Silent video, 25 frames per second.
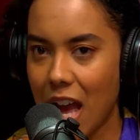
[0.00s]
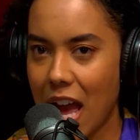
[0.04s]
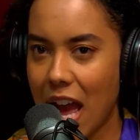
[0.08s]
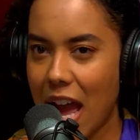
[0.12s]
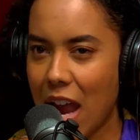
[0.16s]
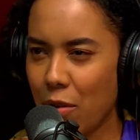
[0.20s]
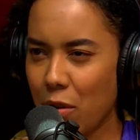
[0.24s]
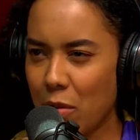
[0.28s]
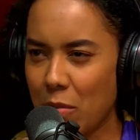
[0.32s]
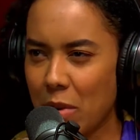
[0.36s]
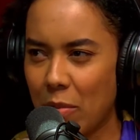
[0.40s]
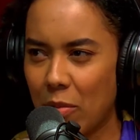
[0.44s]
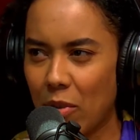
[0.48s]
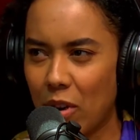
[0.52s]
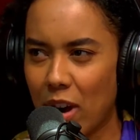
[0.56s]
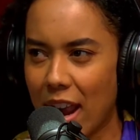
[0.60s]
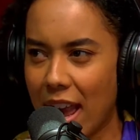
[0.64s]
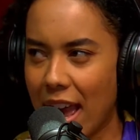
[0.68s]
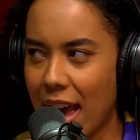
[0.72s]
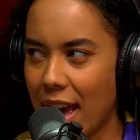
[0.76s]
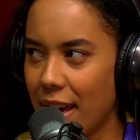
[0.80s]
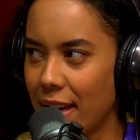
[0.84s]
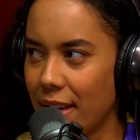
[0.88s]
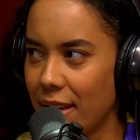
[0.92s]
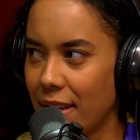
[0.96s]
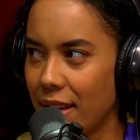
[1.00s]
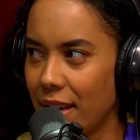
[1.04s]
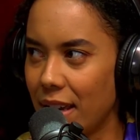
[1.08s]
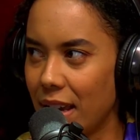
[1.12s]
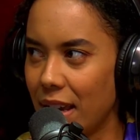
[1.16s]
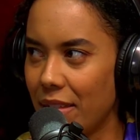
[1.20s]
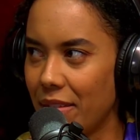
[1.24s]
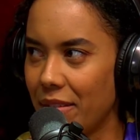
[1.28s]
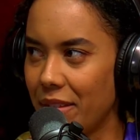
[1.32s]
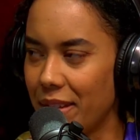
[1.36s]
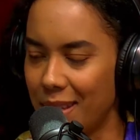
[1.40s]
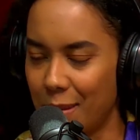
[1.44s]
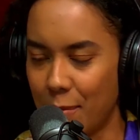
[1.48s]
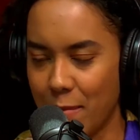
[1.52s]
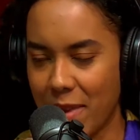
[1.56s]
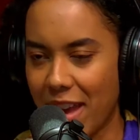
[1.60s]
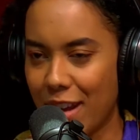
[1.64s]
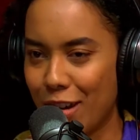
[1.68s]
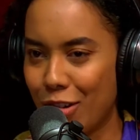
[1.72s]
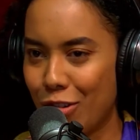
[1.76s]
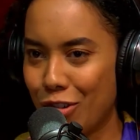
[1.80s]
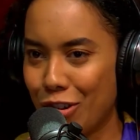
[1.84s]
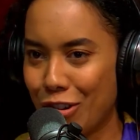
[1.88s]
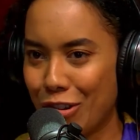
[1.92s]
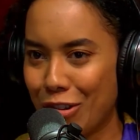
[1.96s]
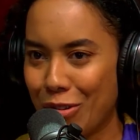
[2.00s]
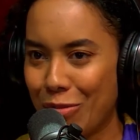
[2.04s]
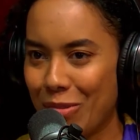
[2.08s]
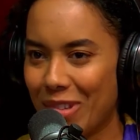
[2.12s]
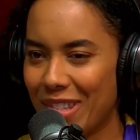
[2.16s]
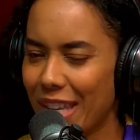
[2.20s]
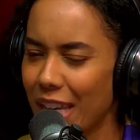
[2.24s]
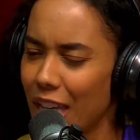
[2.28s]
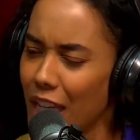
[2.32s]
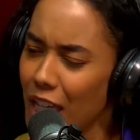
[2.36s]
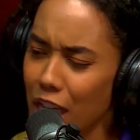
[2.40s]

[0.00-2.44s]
I remember I had this manager who was like,